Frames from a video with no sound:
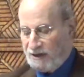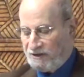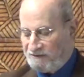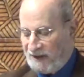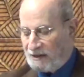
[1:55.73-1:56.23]

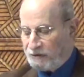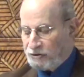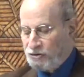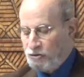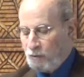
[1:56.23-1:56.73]
the
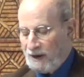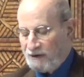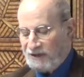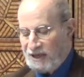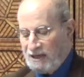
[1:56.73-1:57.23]
founders knew
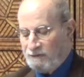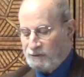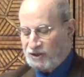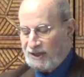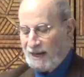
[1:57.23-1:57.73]
well the
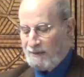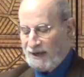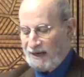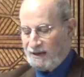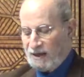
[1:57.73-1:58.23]
evils that
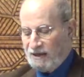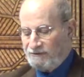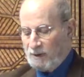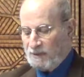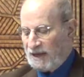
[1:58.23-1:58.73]
emanate
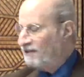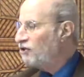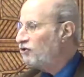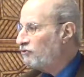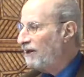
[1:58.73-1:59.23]
from
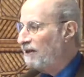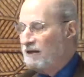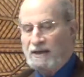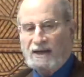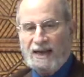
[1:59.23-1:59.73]
concentrated